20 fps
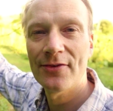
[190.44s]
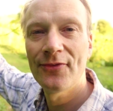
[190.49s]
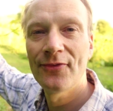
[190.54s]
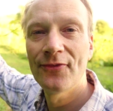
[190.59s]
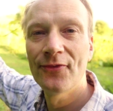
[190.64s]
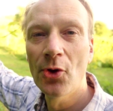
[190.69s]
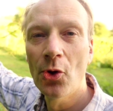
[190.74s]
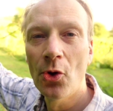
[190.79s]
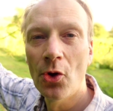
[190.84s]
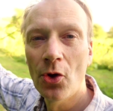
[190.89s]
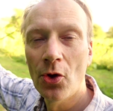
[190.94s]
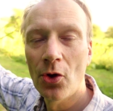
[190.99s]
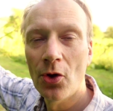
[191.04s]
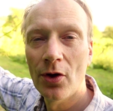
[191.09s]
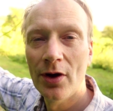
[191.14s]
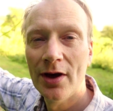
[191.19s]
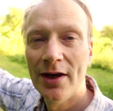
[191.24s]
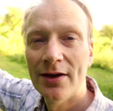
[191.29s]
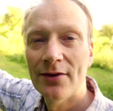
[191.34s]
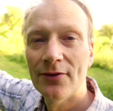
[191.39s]

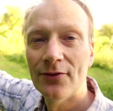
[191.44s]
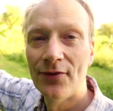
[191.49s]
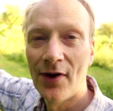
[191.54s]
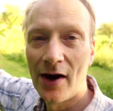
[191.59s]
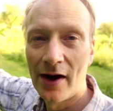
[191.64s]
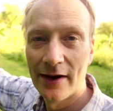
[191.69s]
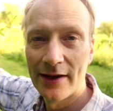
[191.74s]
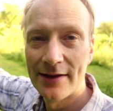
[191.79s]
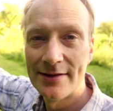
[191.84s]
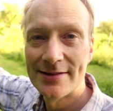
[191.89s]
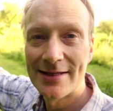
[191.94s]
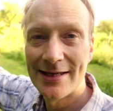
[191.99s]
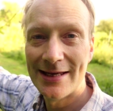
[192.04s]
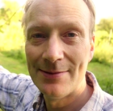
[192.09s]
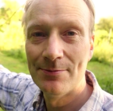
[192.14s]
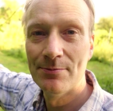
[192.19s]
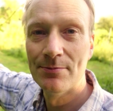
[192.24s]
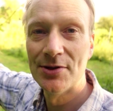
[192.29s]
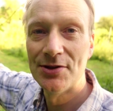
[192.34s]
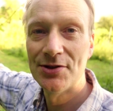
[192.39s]
4 vines
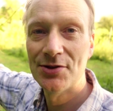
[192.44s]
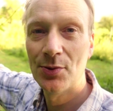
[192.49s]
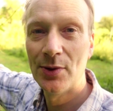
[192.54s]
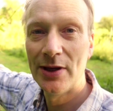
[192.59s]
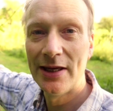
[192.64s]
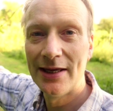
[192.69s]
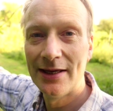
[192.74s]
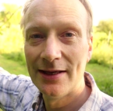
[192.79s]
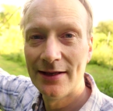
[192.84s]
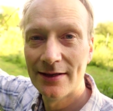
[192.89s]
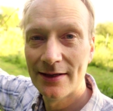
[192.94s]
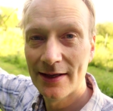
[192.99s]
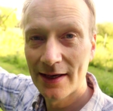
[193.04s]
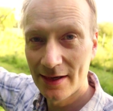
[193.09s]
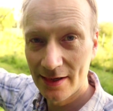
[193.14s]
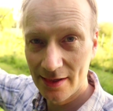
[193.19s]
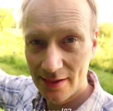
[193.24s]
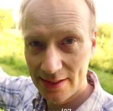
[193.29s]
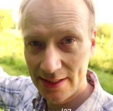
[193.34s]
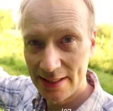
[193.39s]
in between
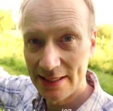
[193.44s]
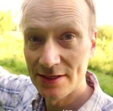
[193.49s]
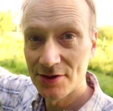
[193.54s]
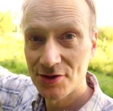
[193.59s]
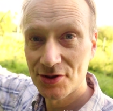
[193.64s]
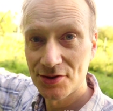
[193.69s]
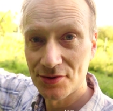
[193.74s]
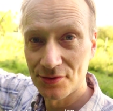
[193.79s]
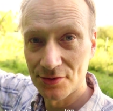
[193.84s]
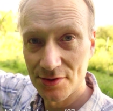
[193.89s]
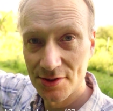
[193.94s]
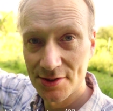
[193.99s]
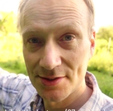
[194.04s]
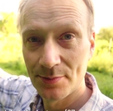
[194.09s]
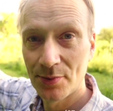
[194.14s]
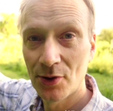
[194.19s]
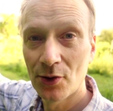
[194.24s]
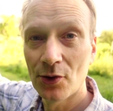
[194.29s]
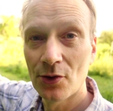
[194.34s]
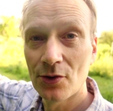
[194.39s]
each sort of
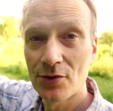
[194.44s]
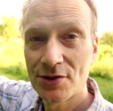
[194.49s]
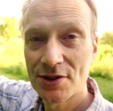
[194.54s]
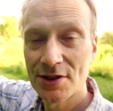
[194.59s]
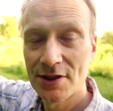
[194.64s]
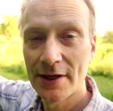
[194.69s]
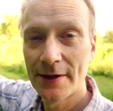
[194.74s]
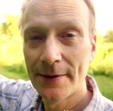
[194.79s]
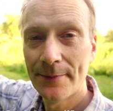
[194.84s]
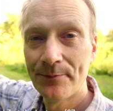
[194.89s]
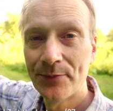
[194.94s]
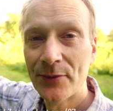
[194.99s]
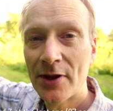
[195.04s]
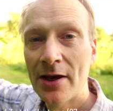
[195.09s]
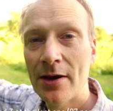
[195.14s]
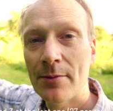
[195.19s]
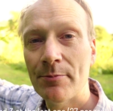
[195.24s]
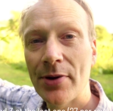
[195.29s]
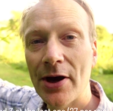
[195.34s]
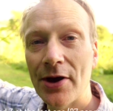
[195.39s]
support
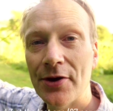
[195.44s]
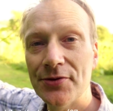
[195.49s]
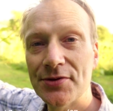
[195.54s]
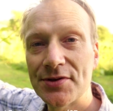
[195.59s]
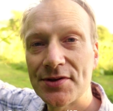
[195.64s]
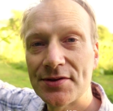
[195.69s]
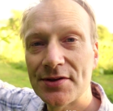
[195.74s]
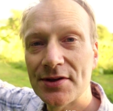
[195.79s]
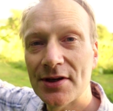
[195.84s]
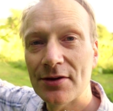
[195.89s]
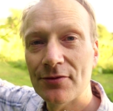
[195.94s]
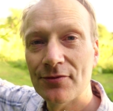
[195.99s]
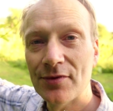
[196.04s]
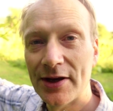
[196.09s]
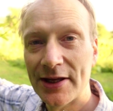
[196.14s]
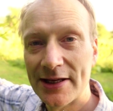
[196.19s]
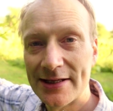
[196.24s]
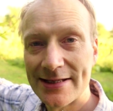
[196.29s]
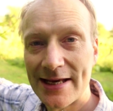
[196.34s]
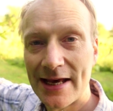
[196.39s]
post
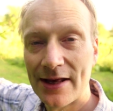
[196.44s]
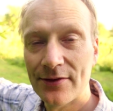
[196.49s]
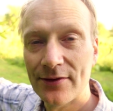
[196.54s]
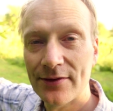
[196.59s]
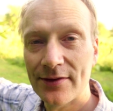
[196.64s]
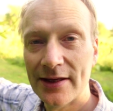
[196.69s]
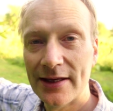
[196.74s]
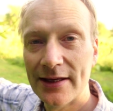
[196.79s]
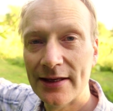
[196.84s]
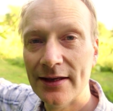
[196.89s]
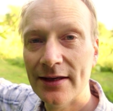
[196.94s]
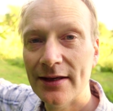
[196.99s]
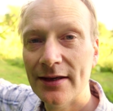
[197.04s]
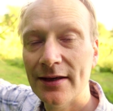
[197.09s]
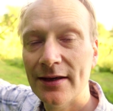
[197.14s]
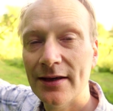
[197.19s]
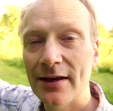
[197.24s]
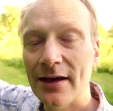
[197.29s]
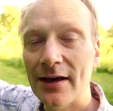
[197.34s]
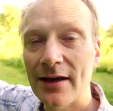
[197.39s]
running down the
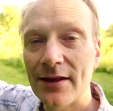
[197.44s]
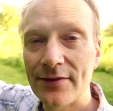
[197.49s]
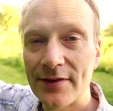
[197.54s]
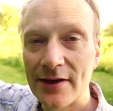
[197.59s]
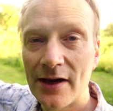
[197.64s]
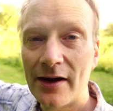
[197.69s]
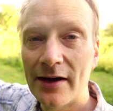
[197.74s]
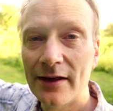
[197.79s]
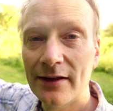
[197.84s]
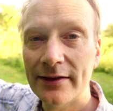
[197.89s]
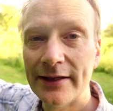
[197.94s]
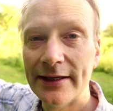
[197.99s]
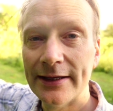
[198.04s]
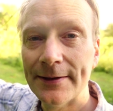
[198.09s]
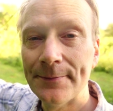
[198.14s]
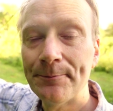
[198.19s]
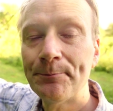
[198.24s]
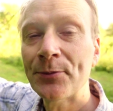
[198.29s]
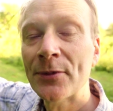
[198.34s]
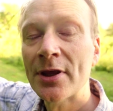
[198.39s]
aisle
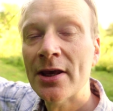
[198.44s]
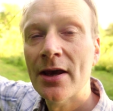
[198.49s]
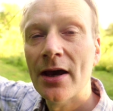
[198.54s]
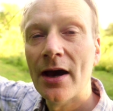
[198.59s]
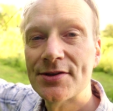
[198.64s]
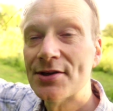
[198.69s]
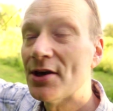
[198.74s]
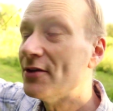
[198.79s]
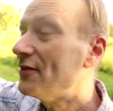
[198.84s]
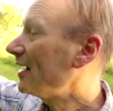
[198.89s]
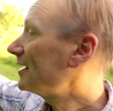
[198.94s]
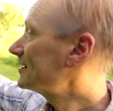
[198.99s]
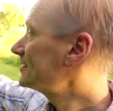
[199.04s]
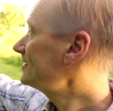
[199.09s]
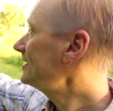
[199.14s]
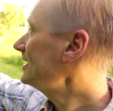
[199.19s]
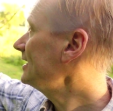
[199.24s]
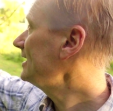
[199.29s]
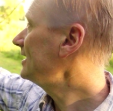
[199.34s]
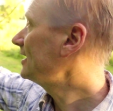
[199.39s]
here. So that's
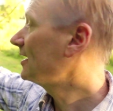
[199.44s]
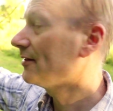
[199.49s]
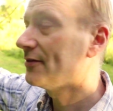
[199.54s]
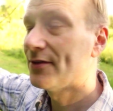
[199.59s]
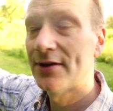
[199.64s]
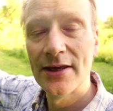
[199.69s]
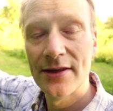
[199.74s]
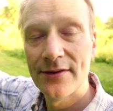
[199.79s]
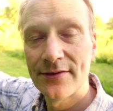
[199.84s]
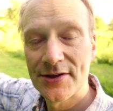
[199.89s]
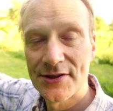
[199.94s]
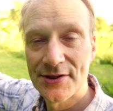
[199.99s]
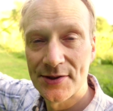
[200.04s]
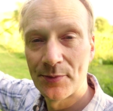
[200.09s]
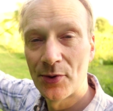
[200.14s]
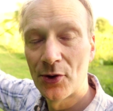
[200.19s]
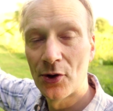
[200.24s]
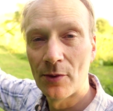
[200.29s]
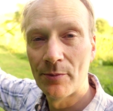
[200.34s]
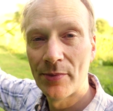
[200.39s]
the
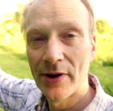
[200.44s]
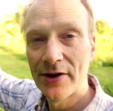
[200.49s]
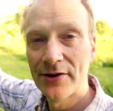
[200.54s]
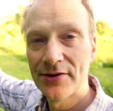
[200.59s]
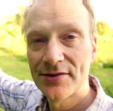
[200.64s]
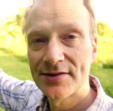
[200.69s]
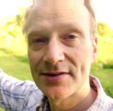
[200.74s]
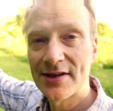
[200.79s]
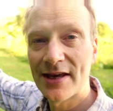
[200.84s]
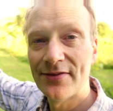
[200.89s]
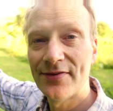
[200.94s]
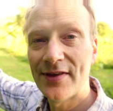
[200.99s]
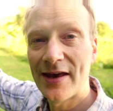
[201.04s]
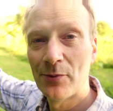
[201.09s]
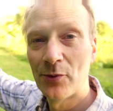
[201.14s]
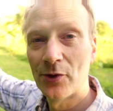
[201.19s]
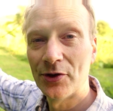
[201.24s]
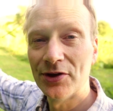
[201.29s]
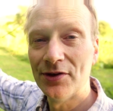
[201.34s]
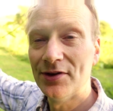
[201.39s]
support posts, and
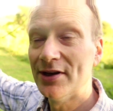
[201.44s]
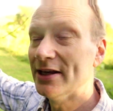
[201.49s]
then what you